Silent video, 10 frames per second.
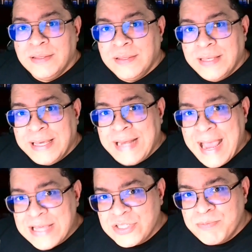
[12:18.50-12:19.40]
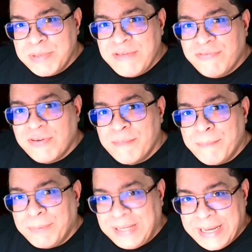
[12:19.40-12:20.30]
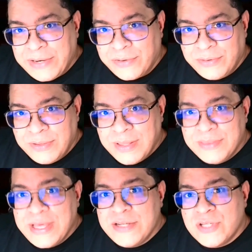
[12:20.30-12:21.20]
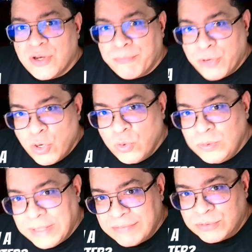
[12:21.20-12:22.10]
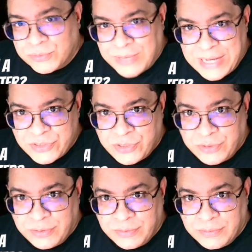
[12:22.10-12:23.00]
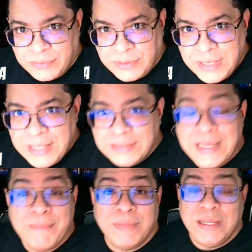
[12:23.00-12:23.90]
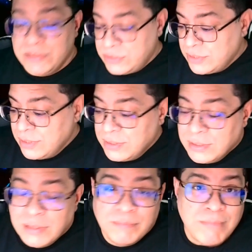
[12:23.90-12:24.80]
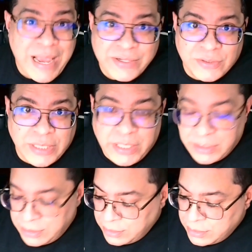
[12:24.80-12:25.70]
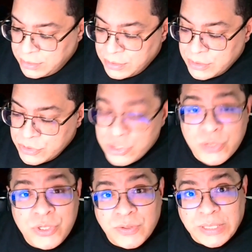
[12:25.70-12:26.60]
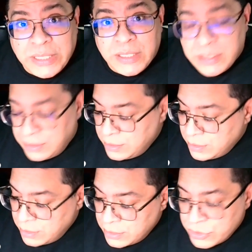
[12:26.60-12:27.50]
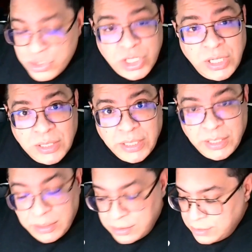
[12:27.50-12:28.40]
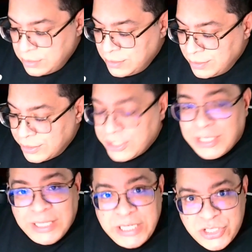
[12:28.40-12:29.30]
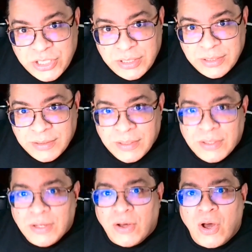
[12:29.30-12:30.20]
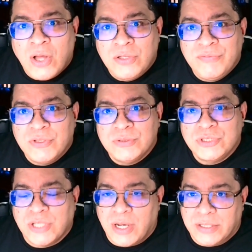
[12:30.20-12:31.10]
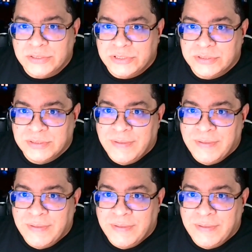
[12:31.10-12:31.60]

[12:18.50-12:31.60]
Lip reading: It has to be from a player that is on a pro level roster. That means minor league, junior league, G League, collegiate, all of those cards.